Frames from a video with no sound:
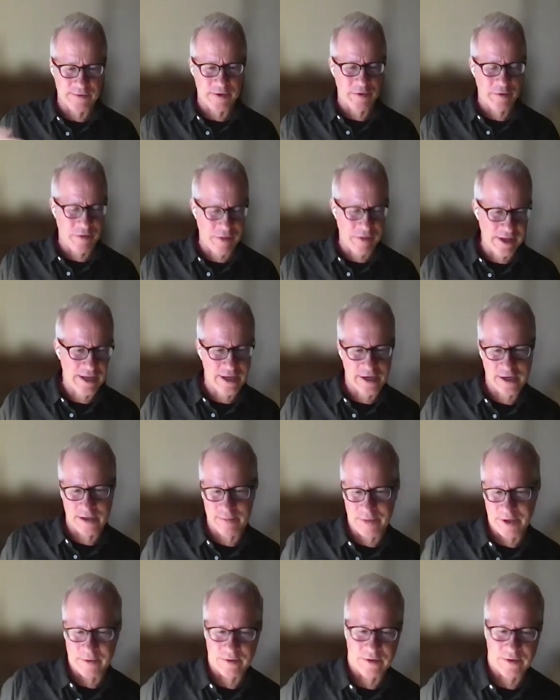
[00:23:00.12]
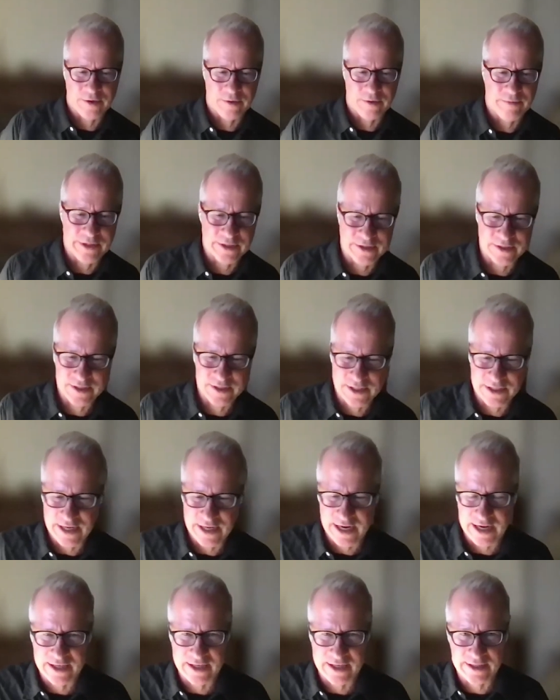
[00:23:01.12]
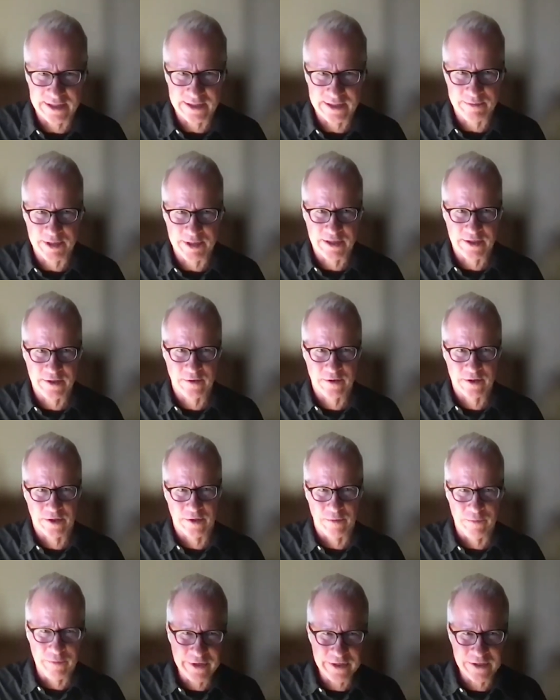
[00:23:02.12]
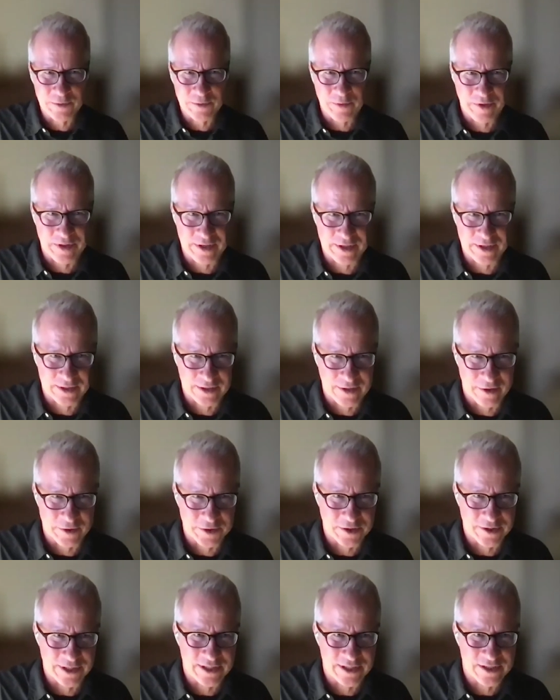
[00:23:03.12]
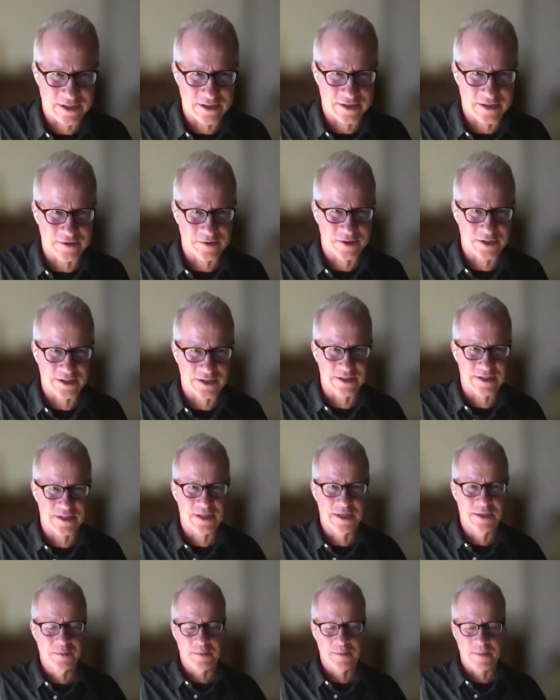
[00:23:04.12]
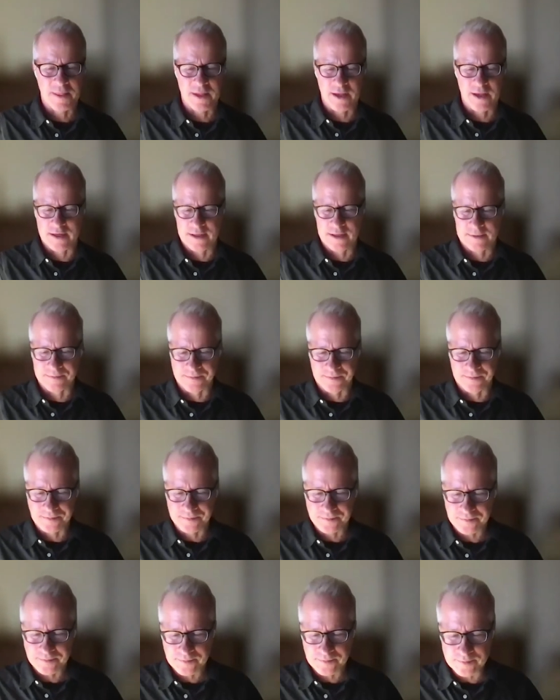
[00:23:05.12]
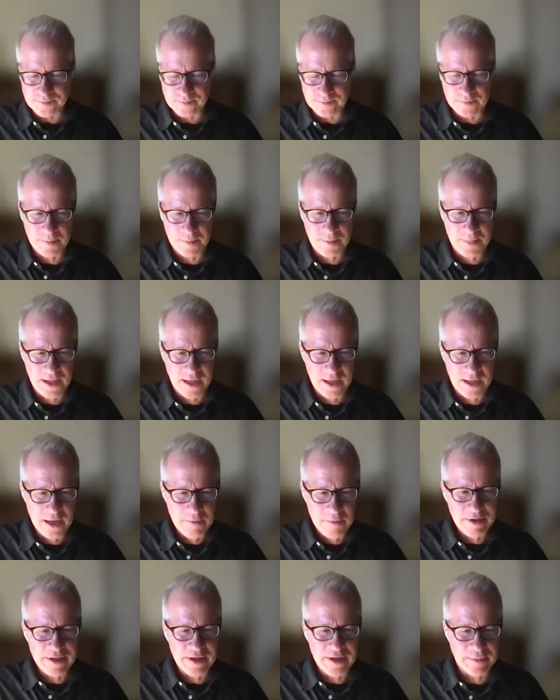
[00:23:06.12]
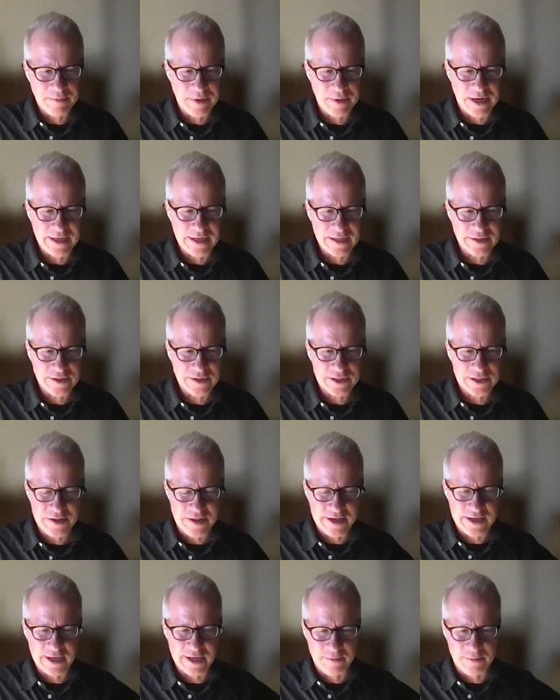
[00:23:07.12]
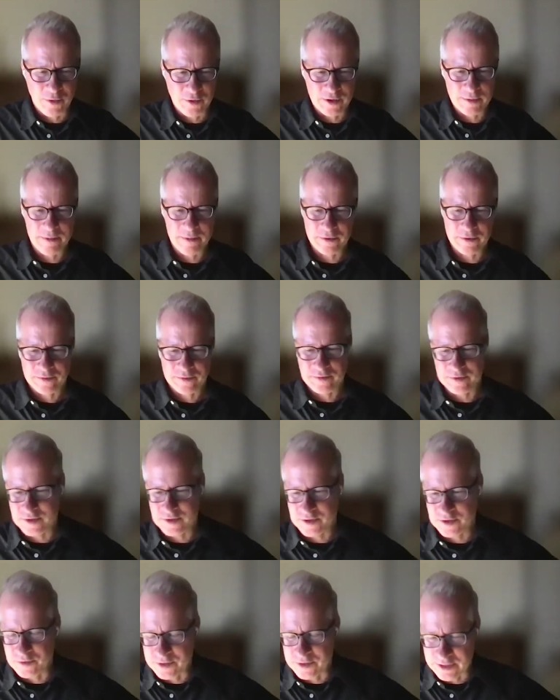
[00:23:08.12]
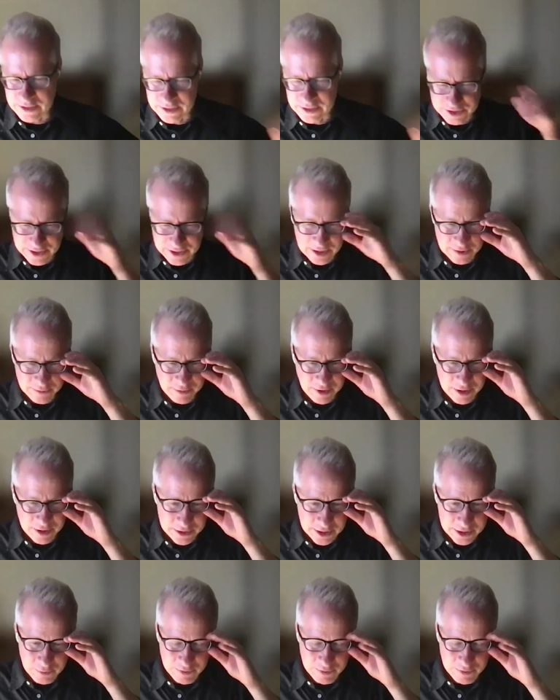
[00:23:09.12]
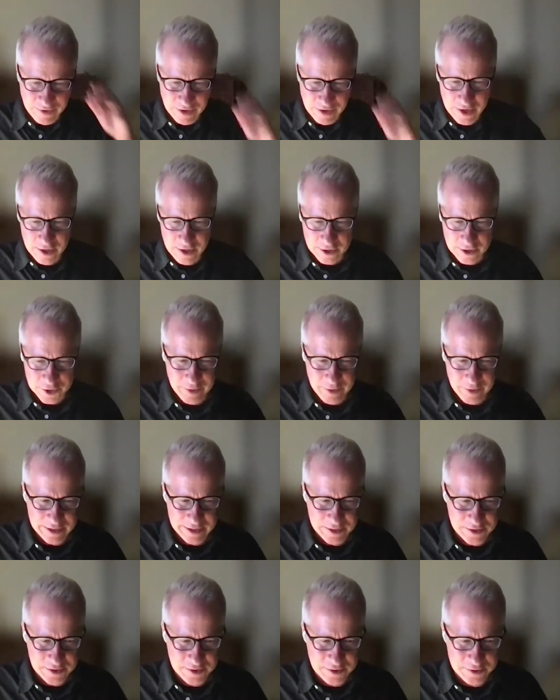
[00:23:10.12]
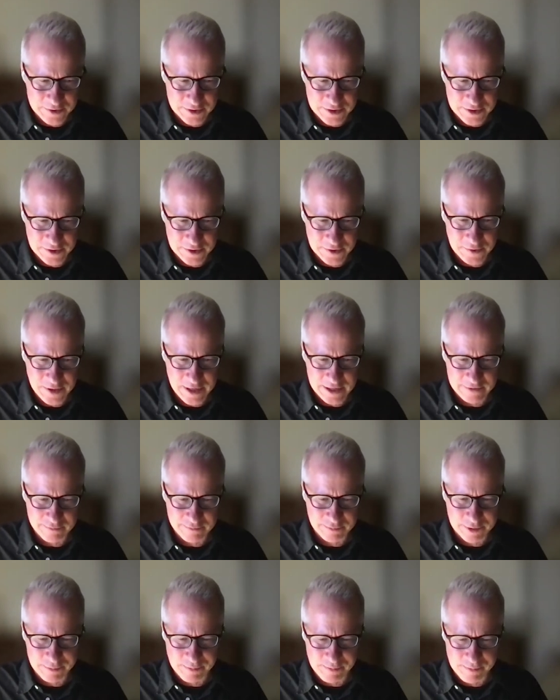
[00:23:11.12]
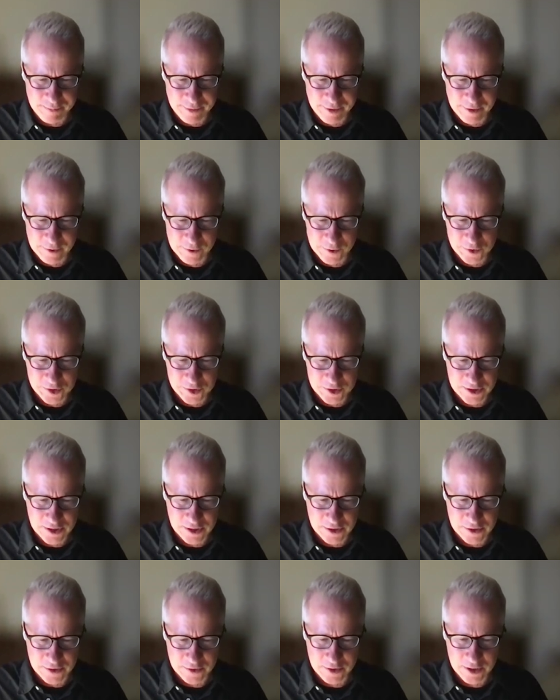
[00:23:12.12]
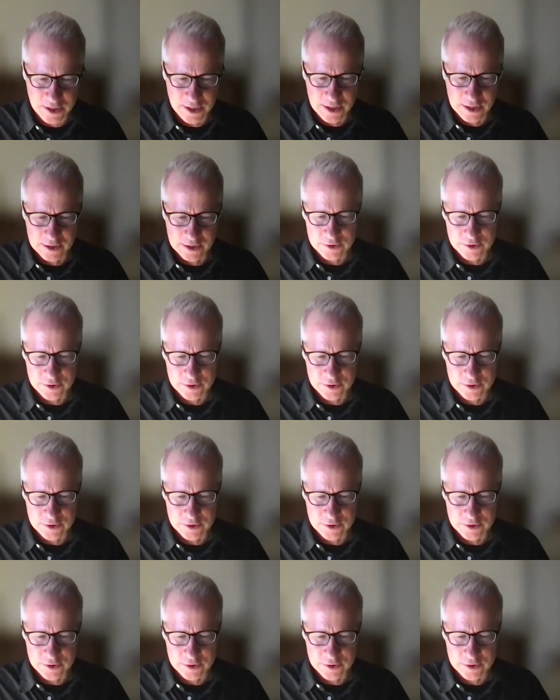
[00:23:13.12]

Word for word: those of you who are thinking about careers in academia or careers within cultural institutions. Um, but, the, but I guess just thinking more about student-initiated projects, we've also had students who have proposed to